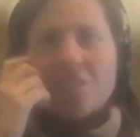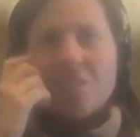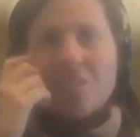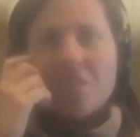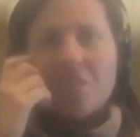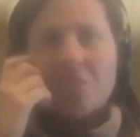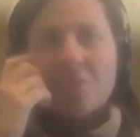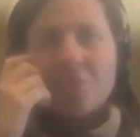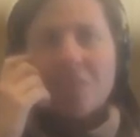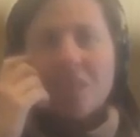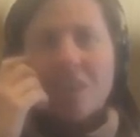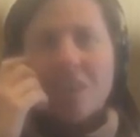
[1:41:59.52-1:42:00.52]
they're so
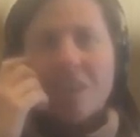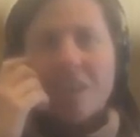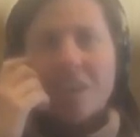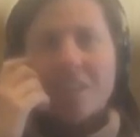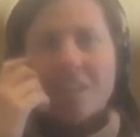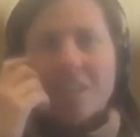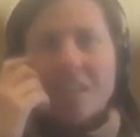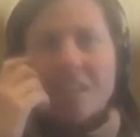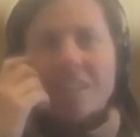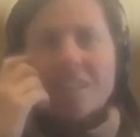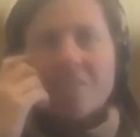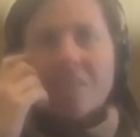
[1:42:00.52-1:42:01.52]
who they are.
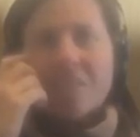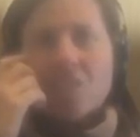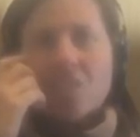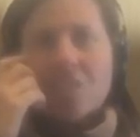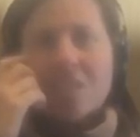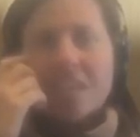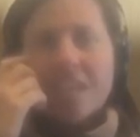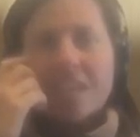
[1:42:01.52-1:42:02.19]
And then eventually